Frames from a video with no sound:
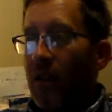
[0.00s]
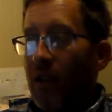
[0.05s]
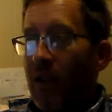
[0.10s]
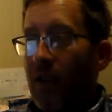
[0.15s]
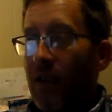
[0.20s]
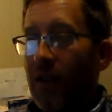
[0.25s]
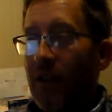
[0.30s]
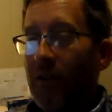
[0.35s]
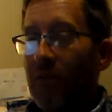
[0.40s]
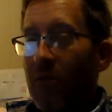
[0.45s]

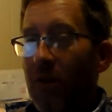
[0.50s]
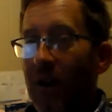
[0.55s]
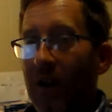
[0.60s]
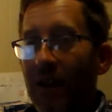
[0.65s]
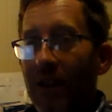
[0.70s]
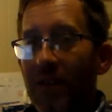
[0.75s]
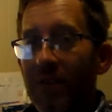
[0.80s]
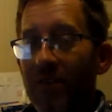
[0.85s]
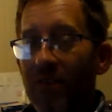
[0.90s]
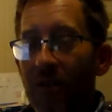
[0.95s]

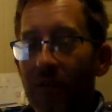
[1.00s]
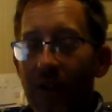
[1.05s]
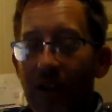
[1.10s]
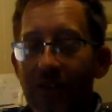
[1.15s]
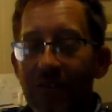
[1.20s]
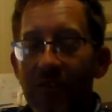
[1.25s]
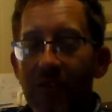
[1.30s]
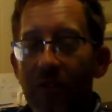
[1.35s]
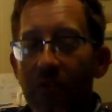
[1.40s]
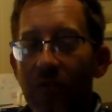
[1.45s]
anyway, so
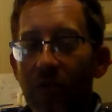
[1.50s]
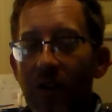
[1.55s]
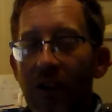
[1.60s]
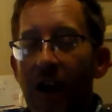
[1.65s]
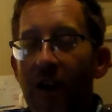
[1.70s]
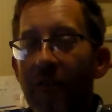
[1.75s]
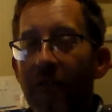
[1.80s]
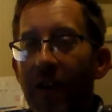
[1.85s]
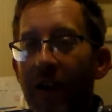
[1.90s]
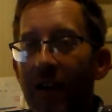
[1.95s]
that's the
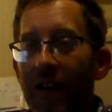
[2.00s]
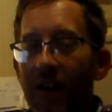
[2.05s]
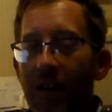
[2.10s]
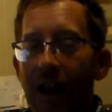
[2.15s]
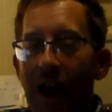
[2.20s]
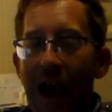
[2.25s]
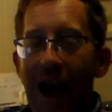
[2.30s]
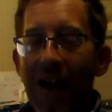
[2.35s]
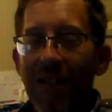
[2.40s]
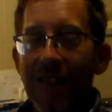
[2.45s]
three I've had,
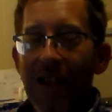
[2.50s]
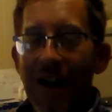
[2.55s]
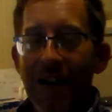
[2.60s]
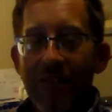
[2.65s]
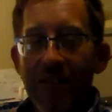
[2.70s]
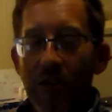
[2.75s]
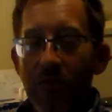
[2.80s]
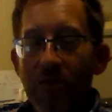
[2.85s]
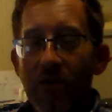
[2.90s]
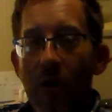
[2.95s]
and I
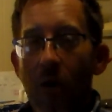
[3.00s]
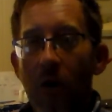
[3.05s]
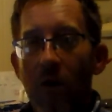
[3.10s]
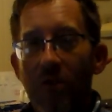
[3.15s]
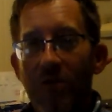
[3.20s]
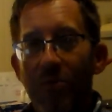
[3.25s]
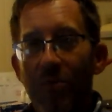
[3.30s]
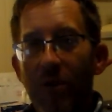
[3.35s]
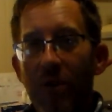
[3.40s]
like those cars